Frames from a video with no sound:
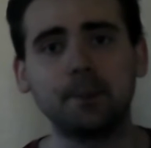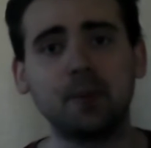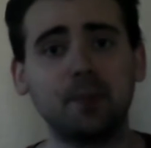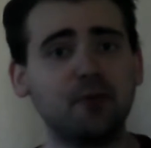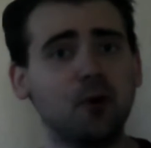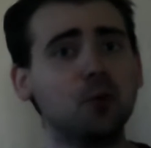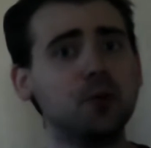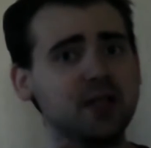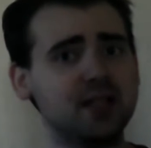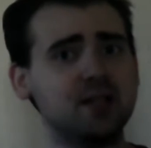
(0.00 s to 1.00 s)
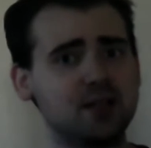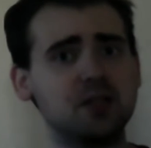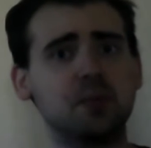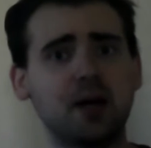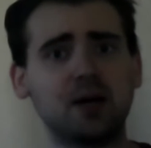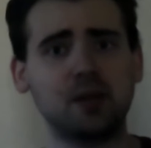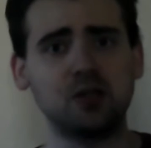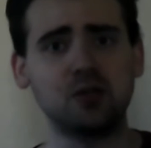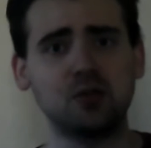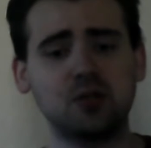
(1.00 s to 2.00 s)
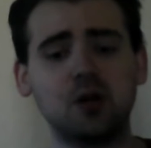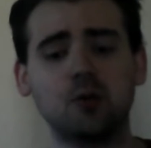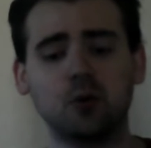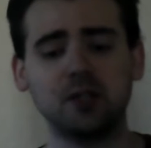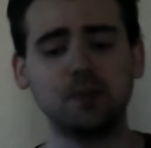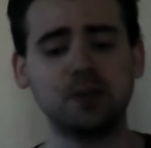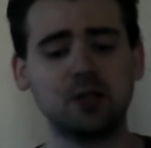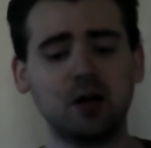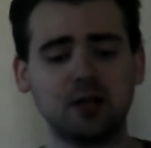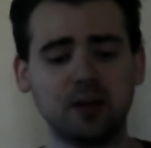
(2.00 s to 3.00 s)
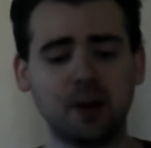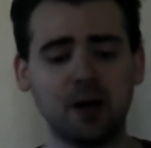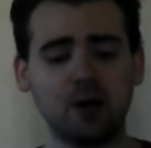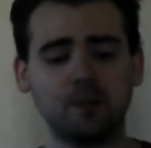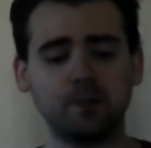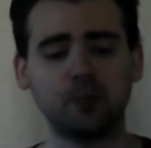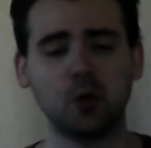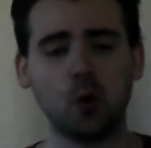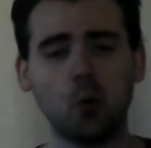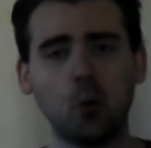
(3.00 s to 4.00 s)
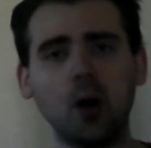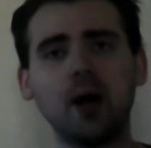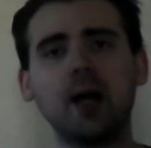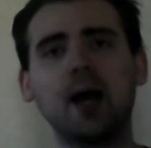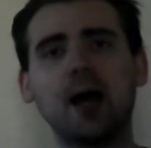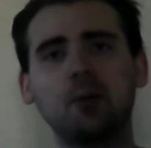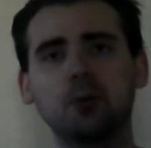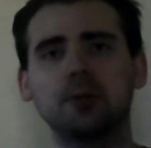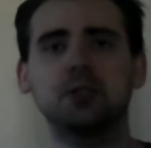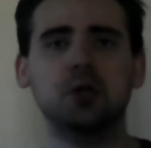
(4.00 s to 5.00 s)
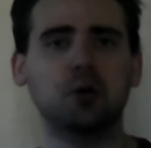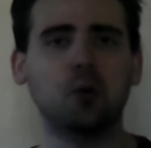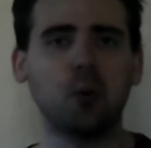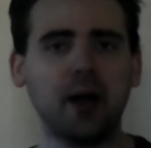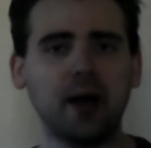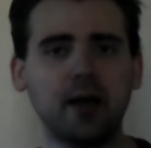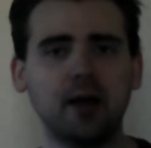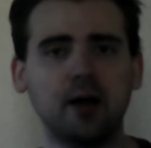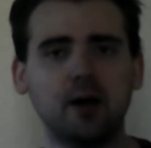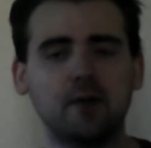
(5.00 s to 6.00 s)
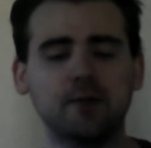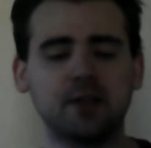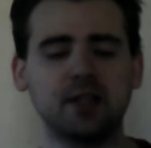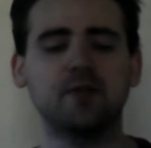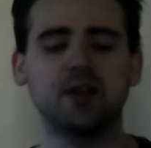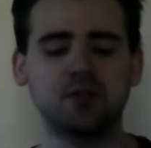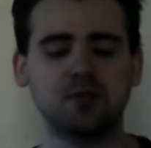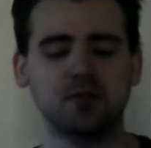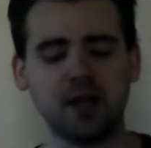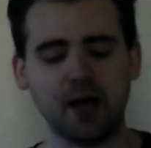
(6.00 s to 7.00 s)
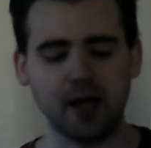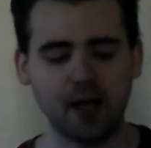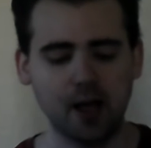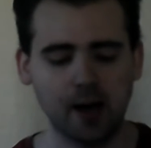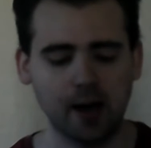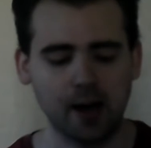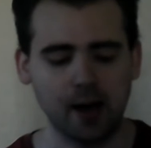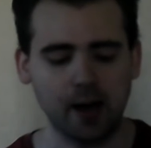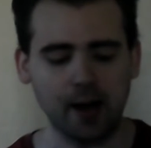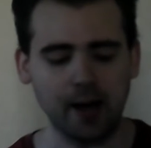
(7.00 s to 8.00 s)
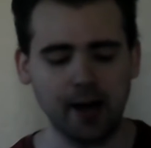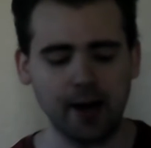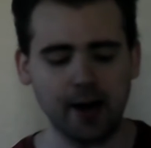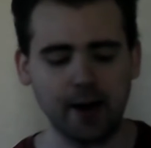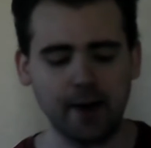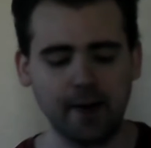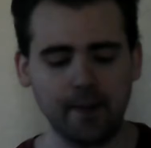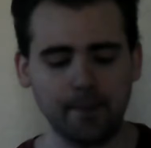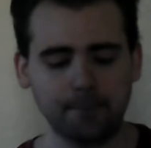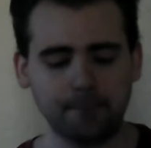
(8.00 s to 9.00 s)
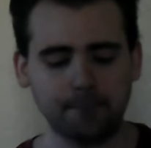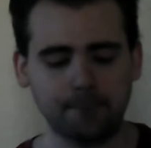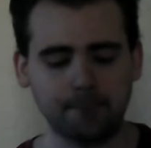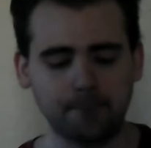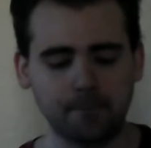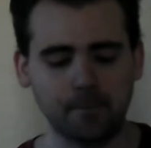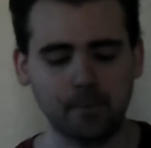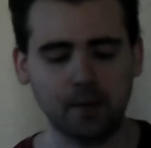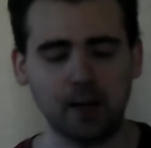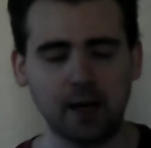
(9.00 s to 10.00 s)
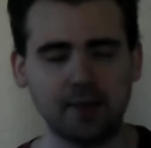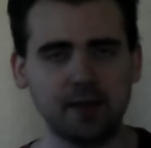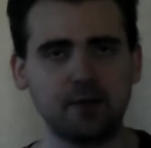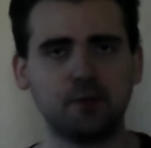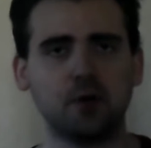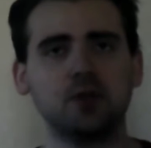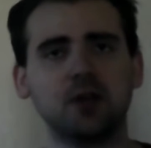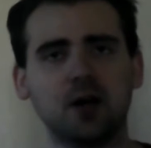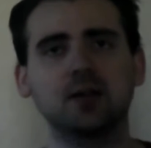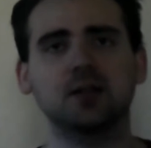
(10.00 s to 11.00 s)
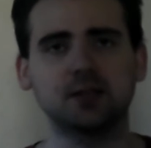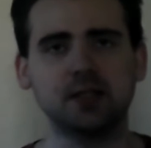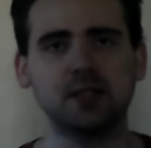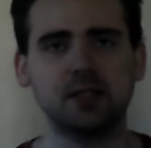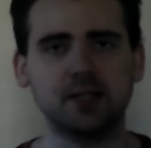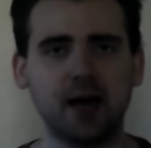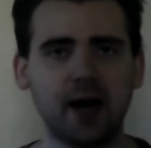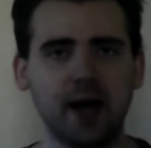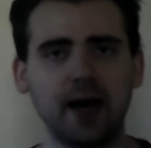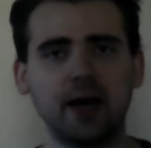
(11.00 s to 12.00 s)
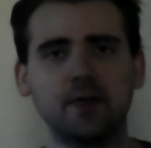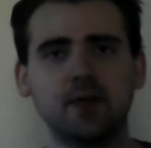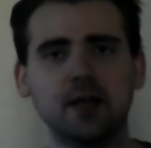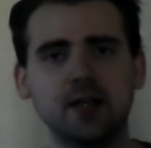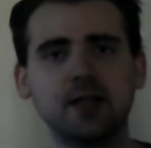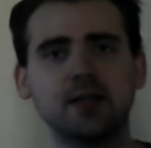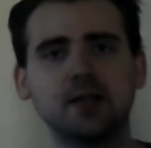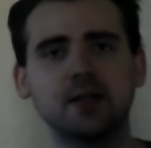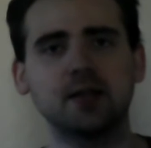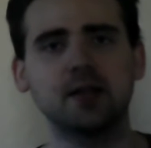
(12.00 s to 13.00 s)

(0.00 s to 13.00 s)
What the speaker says: but before we get into the Spider-Man news, we're going to be talking about what I really took away from the Investors Day. And I think first on the list that I have is